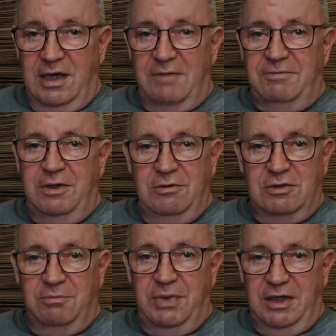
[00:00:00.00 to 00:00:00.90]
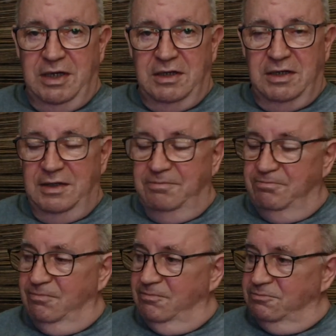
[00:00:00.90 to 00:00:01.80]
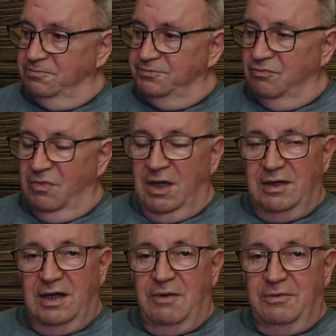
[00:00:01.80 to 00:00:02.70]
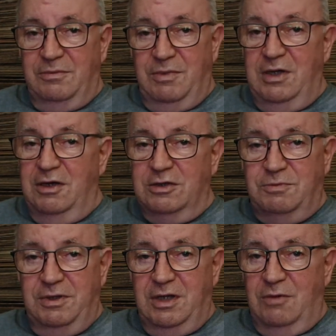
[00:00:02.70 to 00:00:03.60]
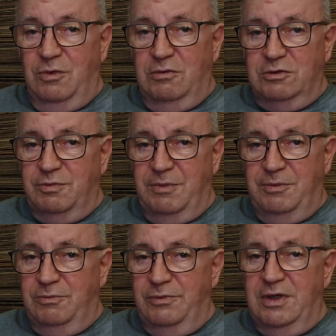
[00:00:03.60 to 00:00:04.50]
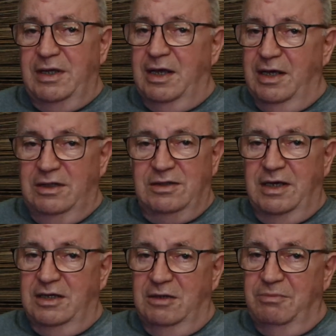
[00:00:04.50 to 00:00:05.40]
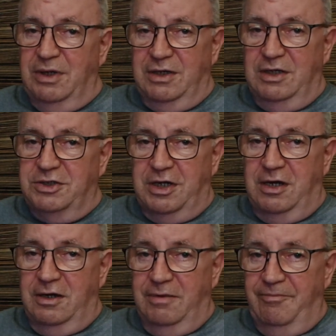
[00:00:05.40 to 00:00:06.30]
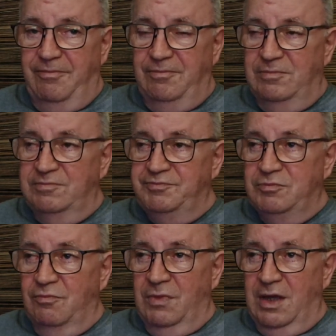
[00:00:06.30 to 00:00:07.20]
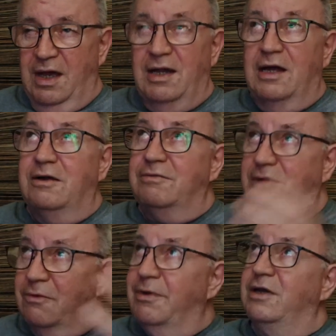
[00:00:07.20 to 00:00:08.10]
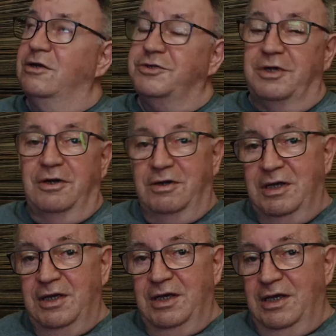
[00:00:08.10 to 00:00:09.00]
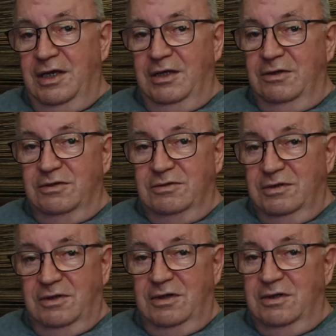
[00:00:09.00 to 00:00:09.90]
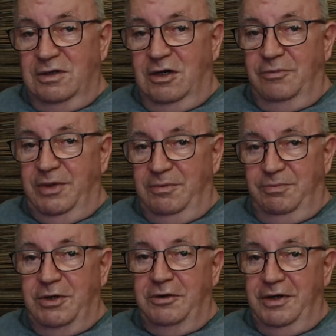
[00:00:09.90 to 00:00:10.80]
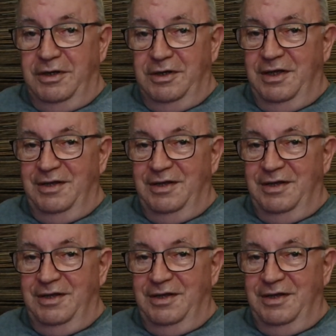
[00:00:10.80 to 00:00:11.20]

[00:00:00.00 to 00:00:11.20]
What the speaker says: Have to use the bucket. Now, to be honest with you, I'm one of those people who really hate taking a bucket shower. I like a regular shower on me, period.